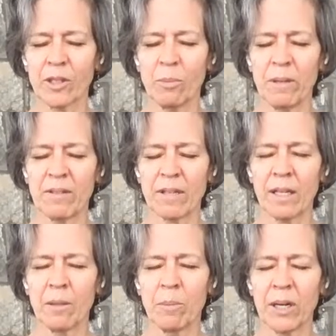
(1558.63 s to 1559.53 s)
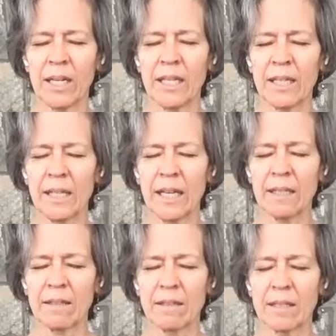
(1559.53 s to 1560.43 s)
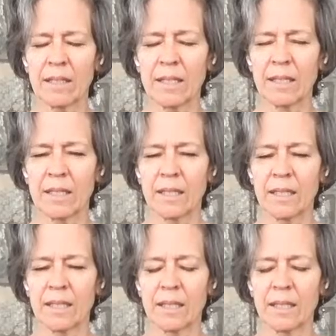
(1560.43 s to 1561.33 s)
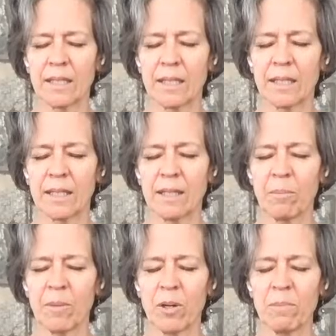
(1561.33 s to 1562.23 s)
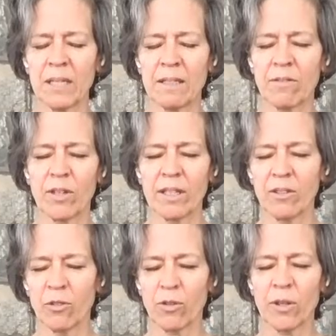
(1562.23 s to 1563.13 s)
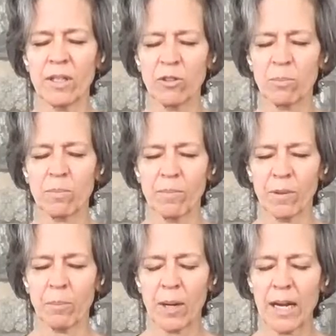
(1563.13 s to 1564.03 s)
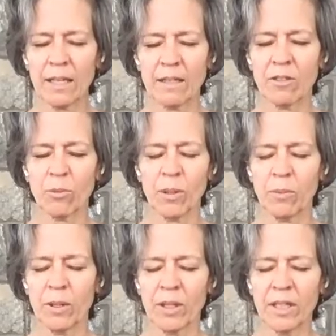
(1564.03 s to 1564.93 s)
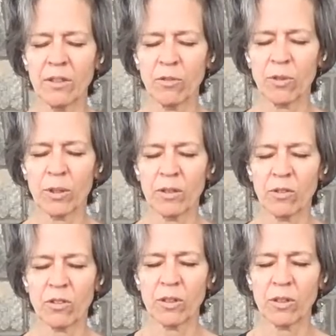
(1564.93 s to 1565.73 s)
could be celebrated, that the moment, at least for this, the practice, what we're here for is